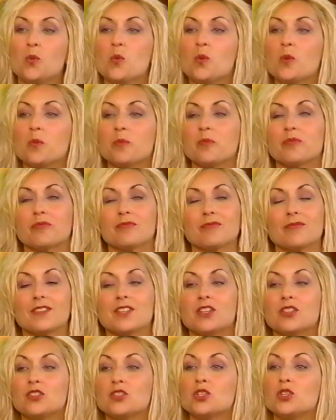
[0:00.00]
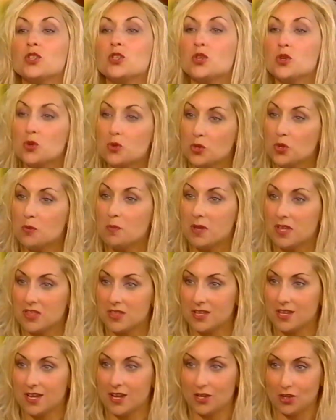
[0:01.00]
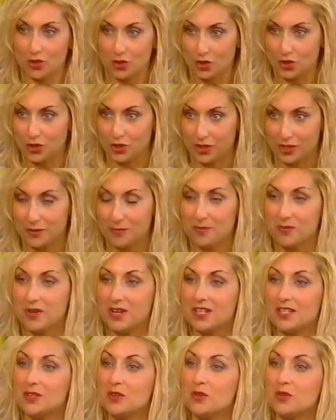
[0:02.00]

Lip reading: Well, to you, you may think I look good, but